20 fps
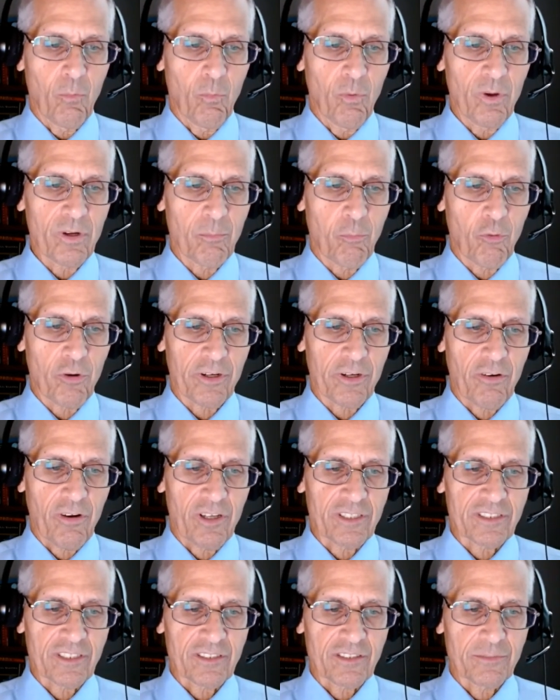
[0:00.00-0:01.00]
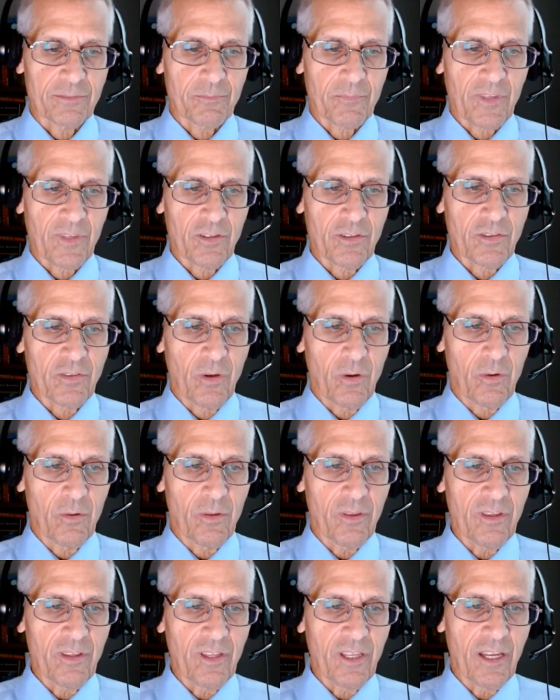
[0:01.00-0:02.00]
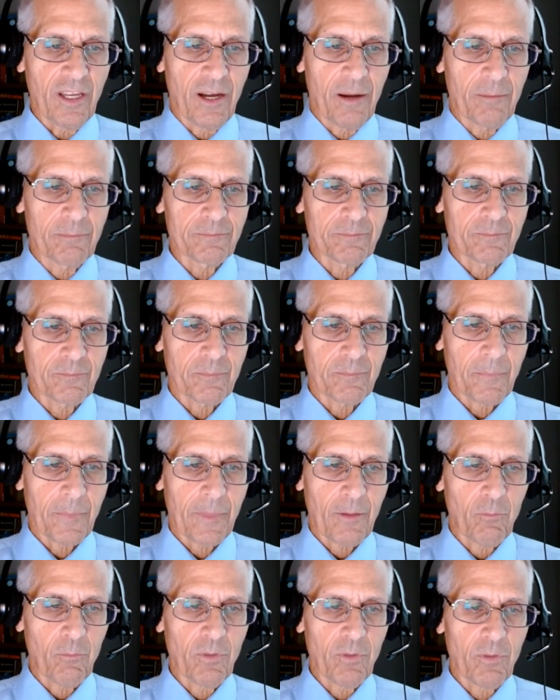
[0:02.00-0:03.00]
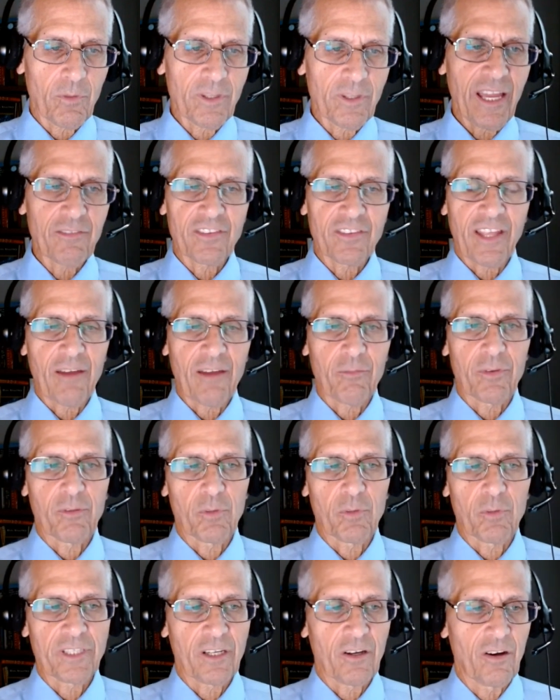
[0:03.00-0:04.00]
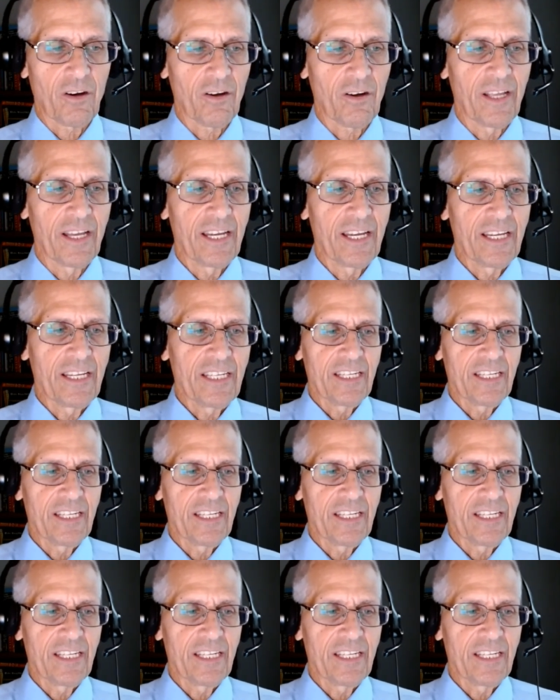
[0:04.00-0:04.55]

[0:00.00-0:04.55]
you know, what are border crossings? So the um, what they have is they have what they call